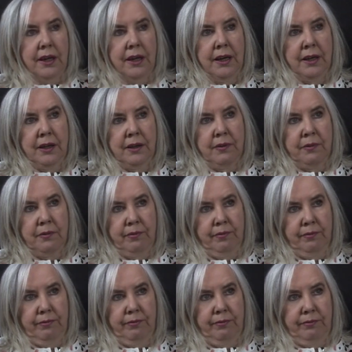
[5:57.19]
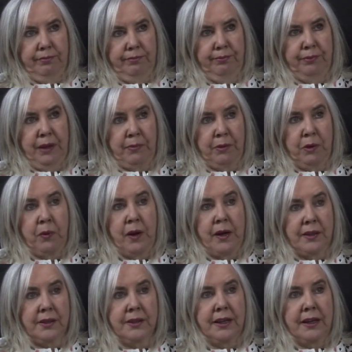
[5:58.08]
uh, people
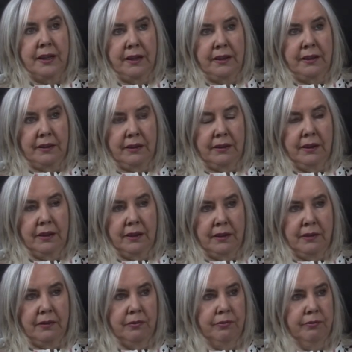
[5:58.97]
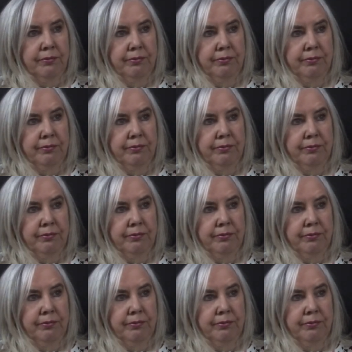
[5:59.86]
weren't getting uh,